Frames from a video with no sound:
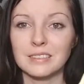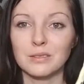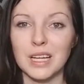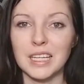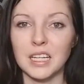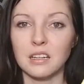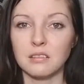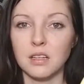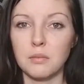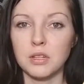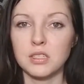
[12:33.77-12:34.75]
right here,
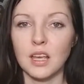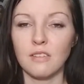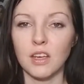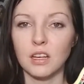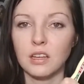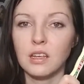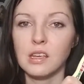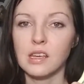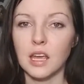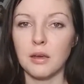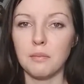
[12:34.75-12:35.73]
number 7,
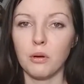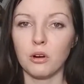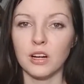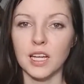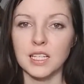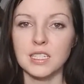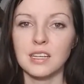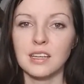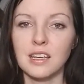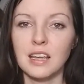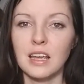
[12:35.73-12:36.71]
important.
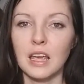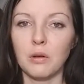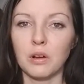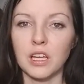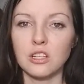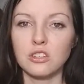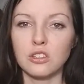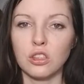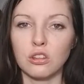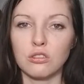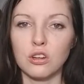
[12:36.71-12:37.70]
It will get
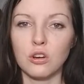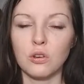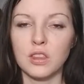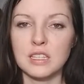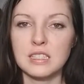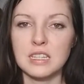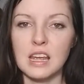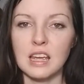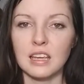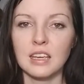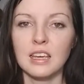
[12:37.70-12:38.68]
you through the
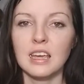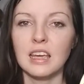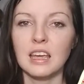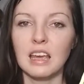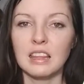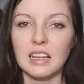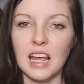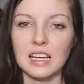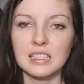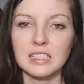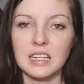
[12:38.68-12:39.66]
stink and the
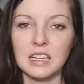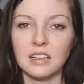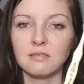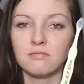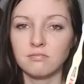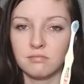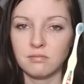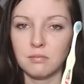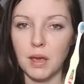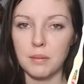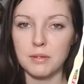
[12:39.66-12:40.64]
nasty
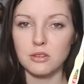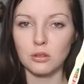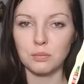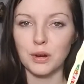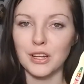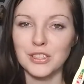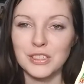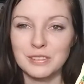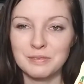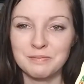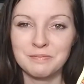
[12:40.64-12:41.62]
baby toothbrush.
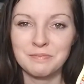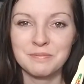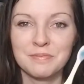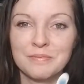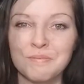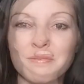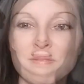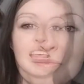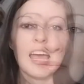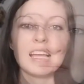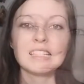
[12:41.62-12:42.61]
The
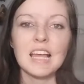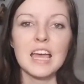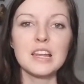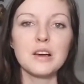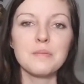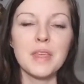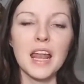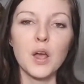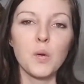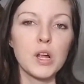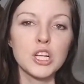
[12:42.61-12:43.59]
last item that
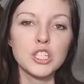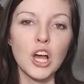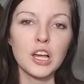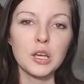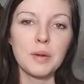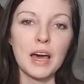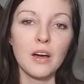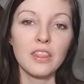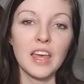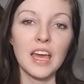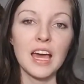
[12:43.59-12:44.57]
I want to talk
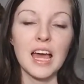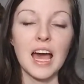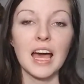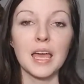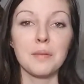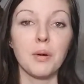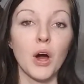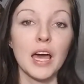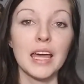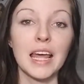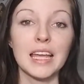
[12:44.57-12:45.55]
about that I
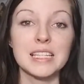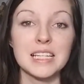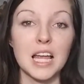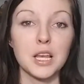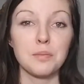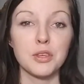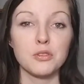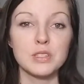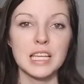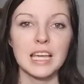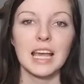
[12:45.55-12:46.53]
bought and I didn't end up
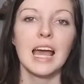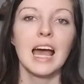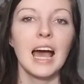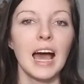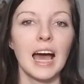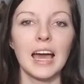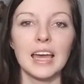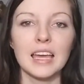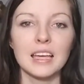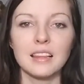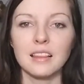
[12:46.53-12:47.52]
using,
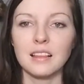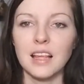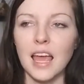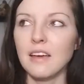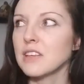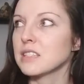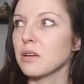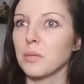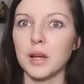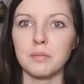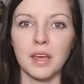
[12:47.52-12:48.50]
I have it
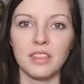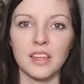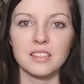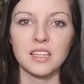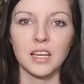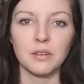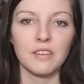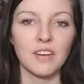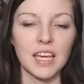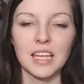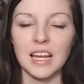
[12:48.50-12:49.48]
somewhere in my things to get rid
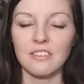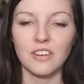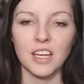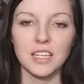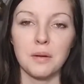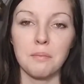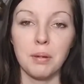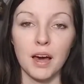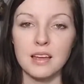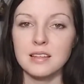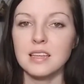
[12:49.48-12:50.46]
of. I cannot find it,
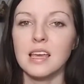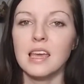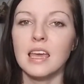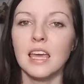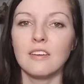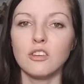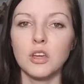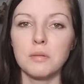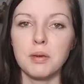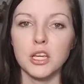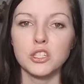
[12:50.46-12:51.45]
but if you
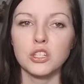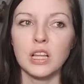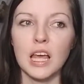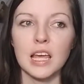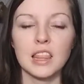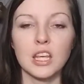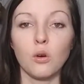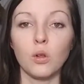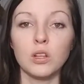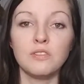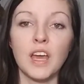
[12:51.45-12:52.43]
can picture like the
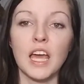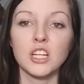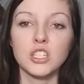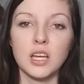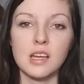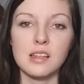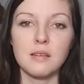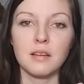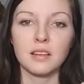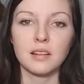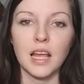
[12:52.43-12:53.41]
old-fashioned
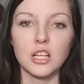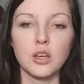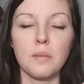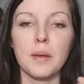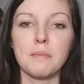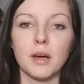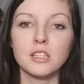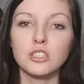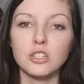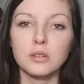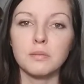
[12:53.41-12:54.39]
ketchup and
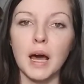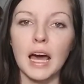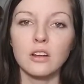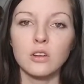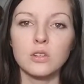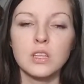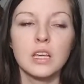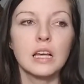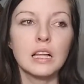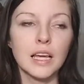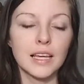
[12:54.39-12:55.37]
mustard bottles,
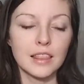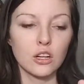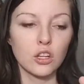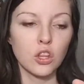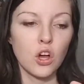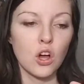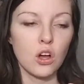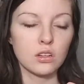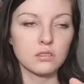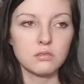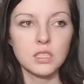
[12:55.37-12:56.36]
like they're
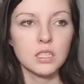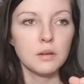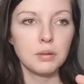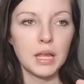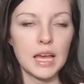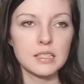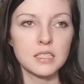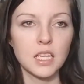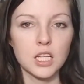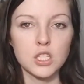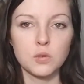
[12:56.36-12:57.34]
long,
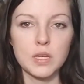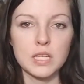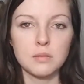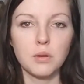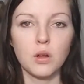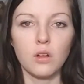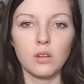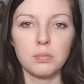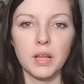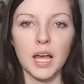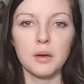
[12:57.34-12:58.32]
plastic,
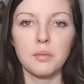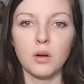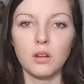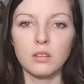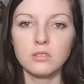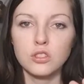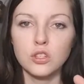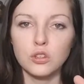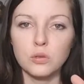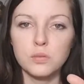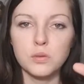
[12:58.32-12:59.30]
squeezable, pliable
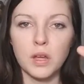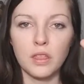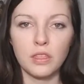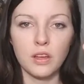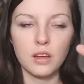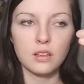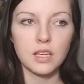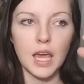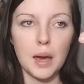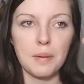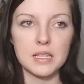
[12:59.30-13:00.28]
tubes with the
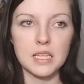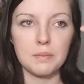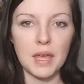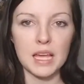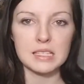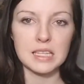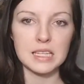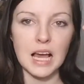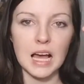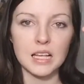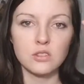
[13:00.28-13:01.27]
cap on top that has the
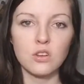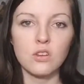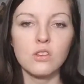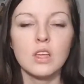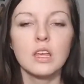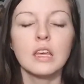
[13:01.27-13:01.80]
nozzle.